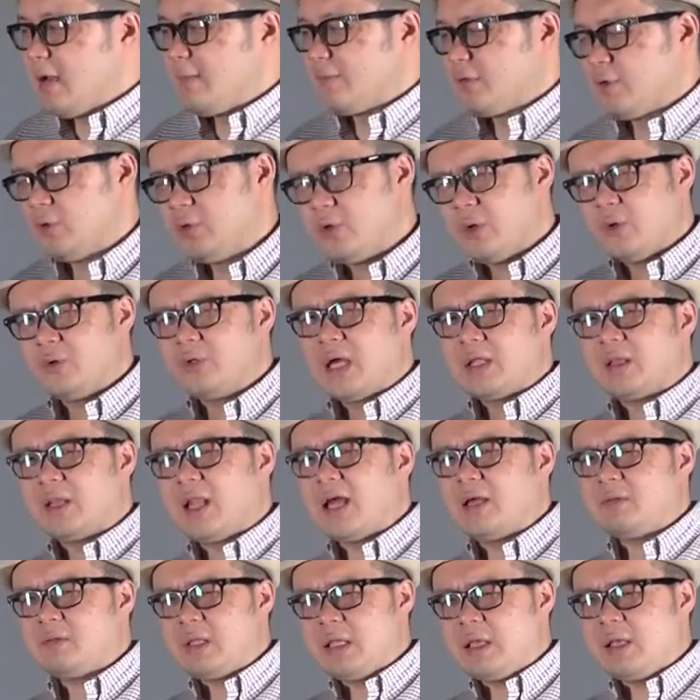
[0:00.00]
you know that
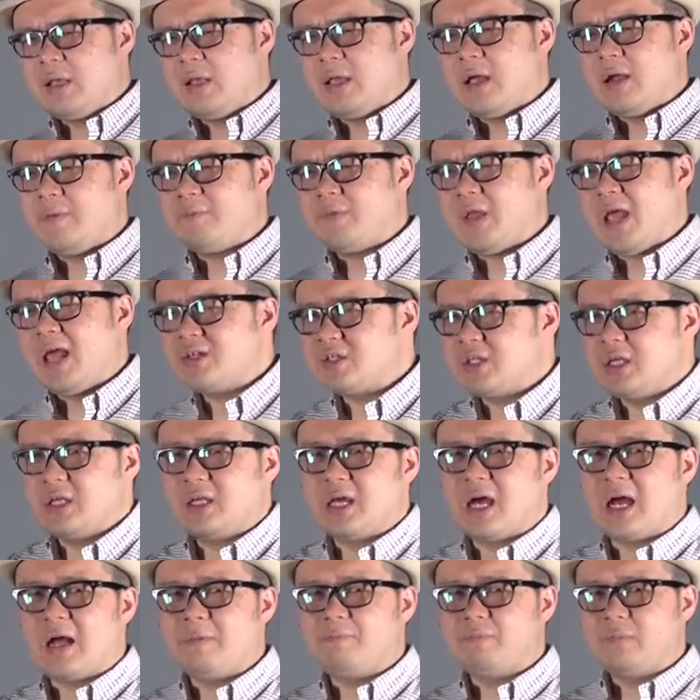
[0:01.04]
like the uh, the SD
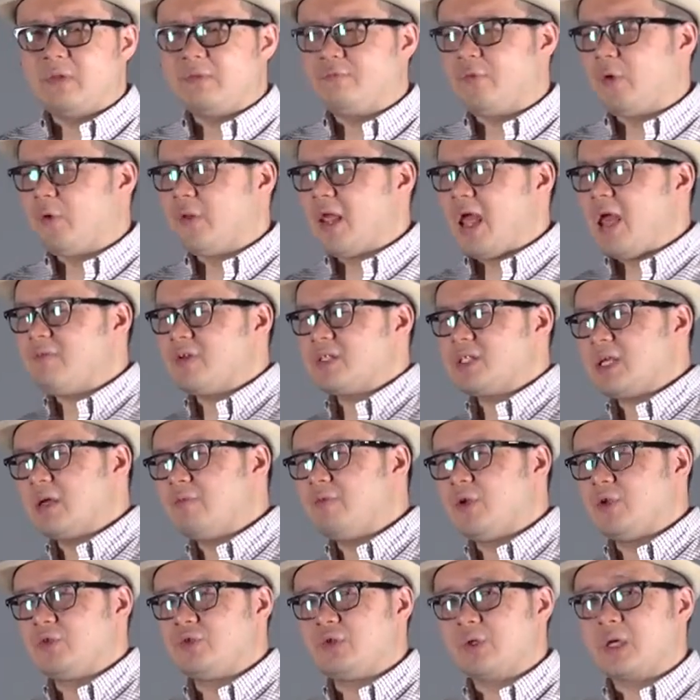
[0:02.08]
card for the
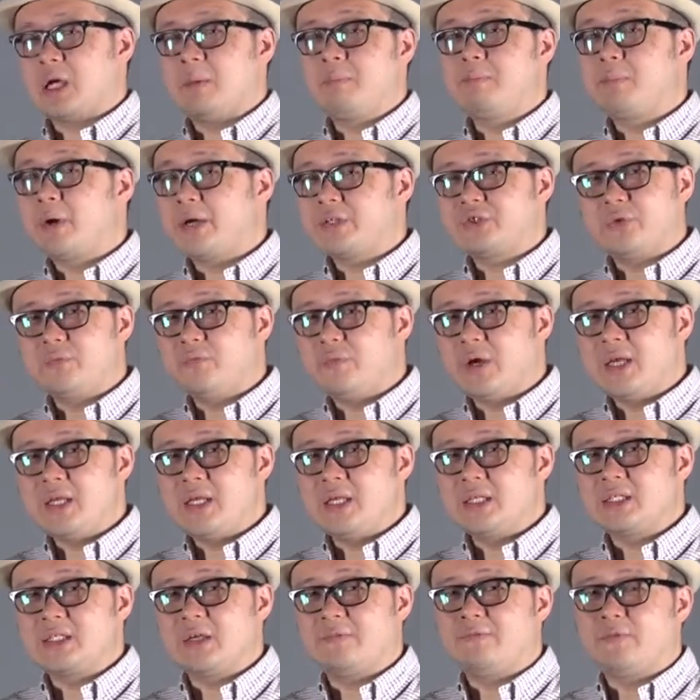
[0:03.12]
FSM, uh, the compression rate
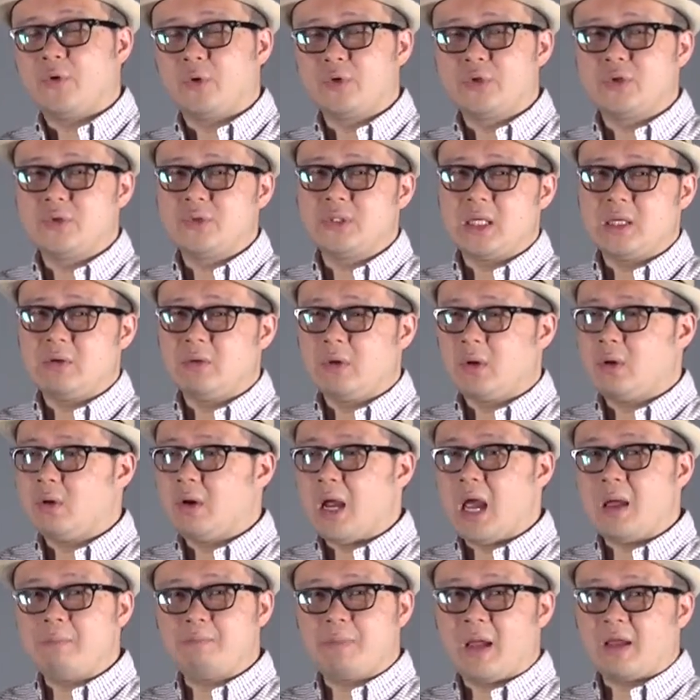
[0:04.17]
is a
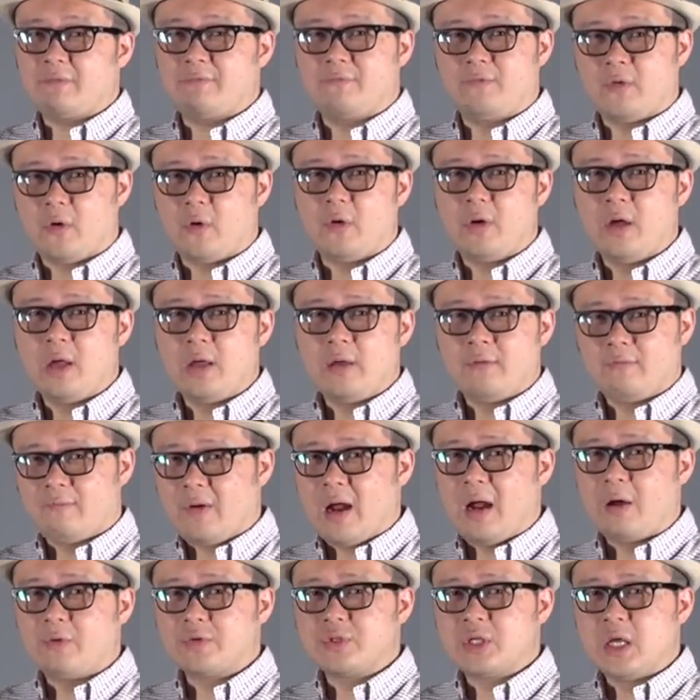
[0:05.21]
420 MPEG-4
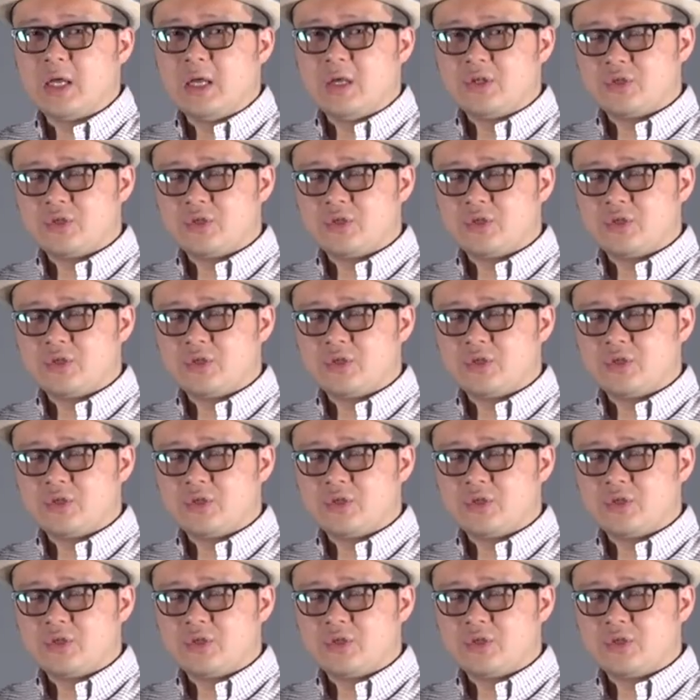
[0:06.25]
files,